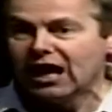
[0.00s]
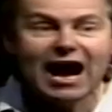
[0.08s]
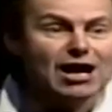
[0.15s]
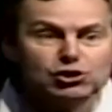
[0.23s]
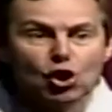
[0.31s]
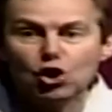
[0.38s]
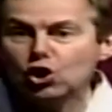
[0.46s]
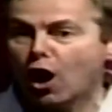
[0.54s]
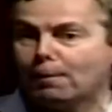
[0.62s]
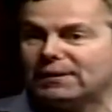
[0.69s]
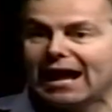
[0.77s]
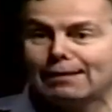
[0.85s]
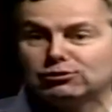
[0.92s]
has your
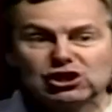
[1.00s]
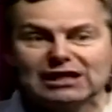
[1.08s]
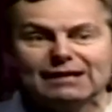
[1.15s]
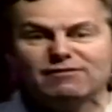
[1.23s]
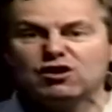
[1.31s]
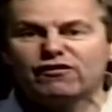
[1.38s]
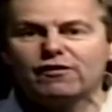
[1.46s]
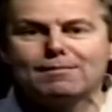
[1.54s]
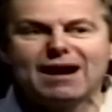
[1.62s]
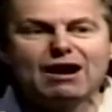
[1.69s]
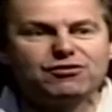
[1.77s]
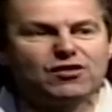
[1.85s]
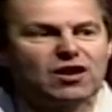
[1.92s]
God been able to deliver you from the
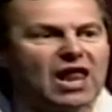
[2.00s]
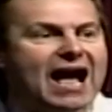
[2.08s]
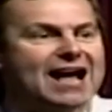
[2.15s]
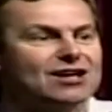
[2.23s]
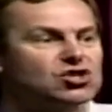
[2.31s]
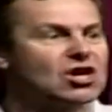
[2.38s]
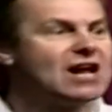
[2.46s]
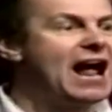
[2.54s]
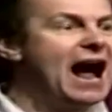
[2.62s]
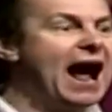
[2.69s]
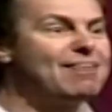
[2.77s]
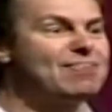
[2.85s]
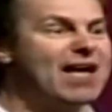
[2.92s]
mouth of the lions?
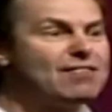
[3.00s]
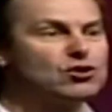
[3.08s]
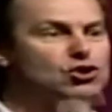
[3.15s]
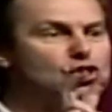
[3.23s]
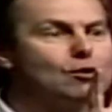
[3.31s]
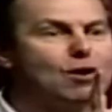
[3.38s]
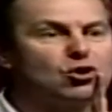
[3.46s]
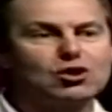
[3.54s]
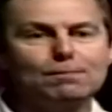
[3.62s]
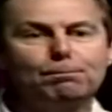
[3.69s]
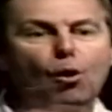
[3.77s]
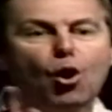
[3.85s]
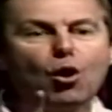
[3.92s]
And then the two most
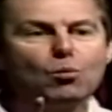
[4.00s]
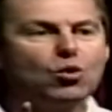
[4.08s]
important